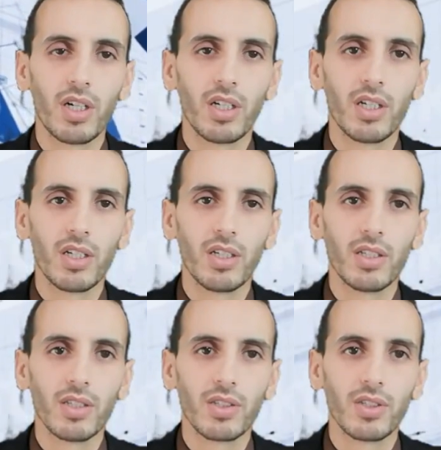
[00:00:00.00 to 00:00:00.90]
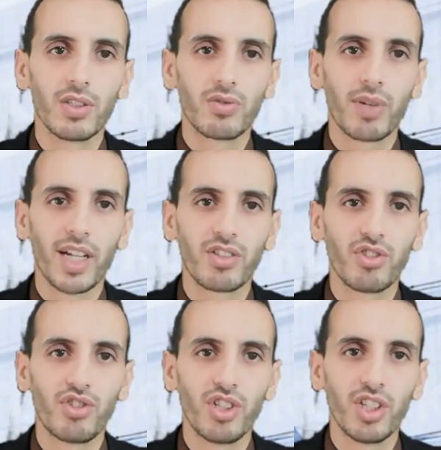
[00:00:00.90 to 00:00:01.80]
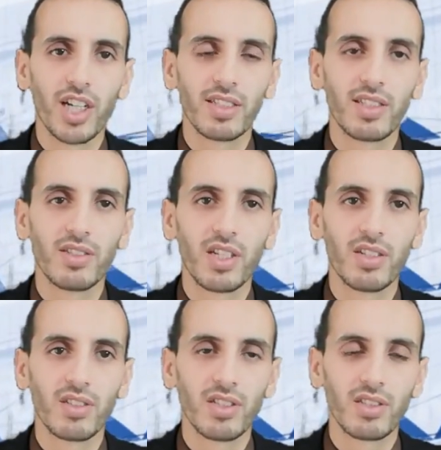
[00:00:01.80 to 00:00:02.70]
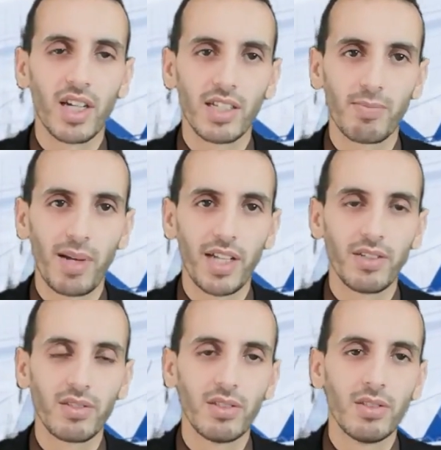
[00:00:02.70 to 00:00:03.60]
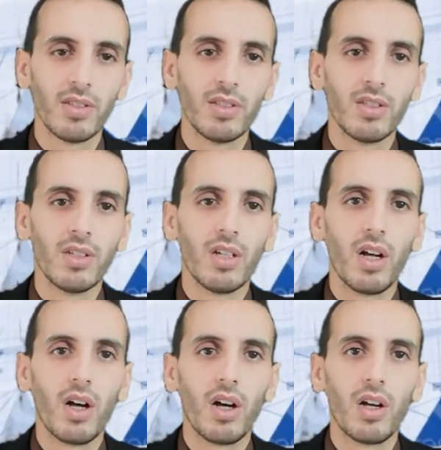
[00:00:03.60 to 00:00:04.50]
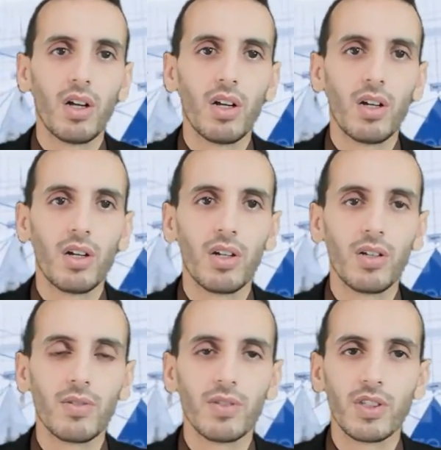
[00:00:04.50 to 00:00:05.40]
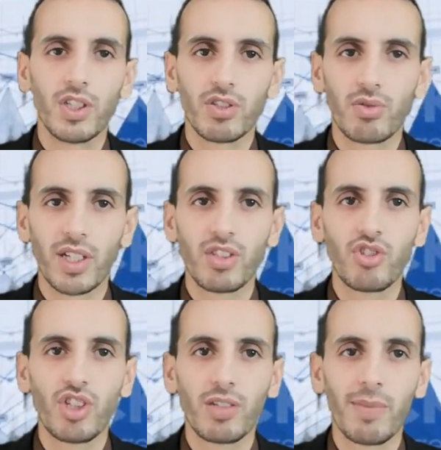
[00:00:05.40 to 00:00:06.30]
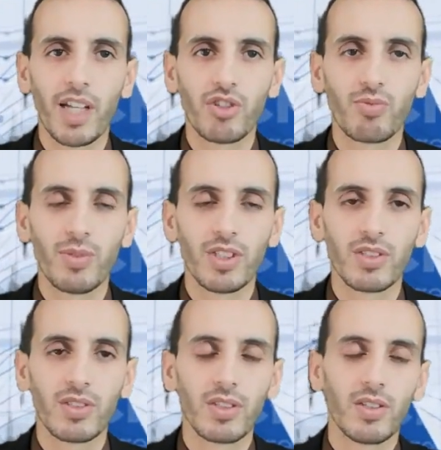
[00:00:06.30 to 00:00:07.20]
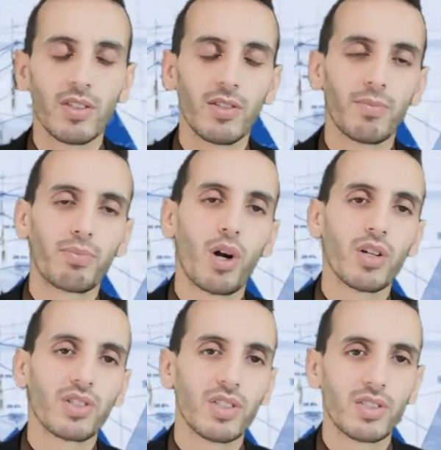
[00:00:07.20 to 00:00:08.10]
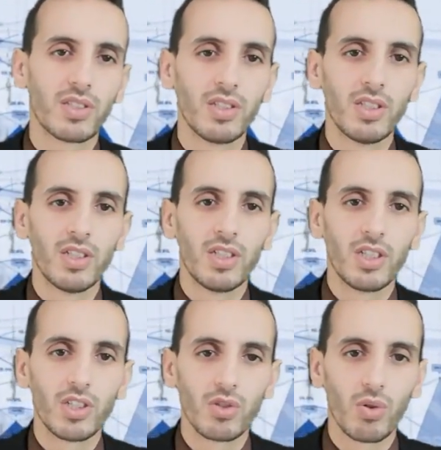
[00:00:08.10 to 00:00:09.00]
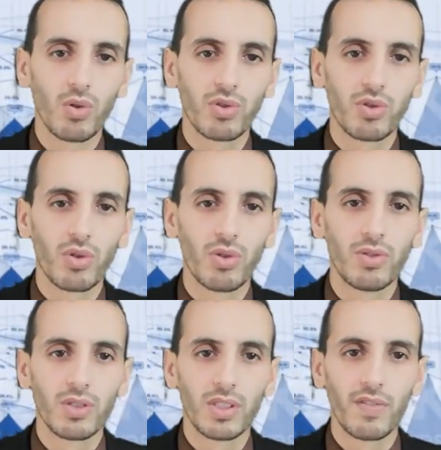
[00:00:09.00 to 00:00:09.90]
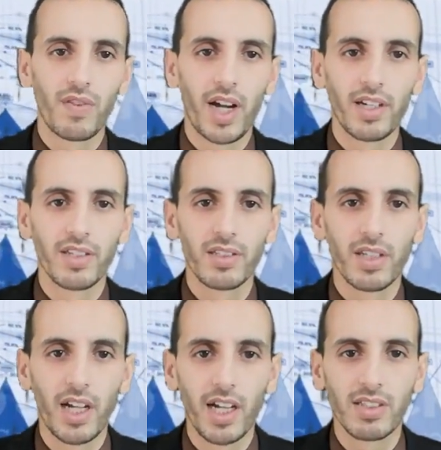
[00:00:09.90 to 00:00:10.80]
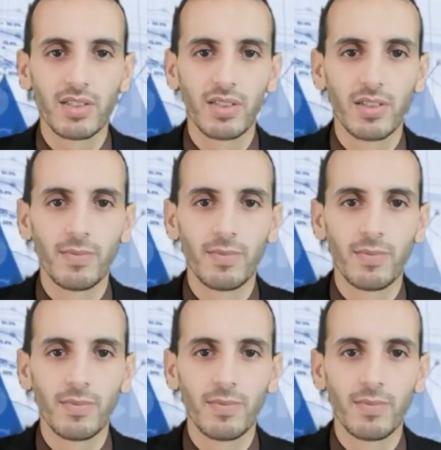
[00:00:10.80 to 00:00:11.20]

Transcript: the strategy as intended, as planned. A strategic management process is also defined as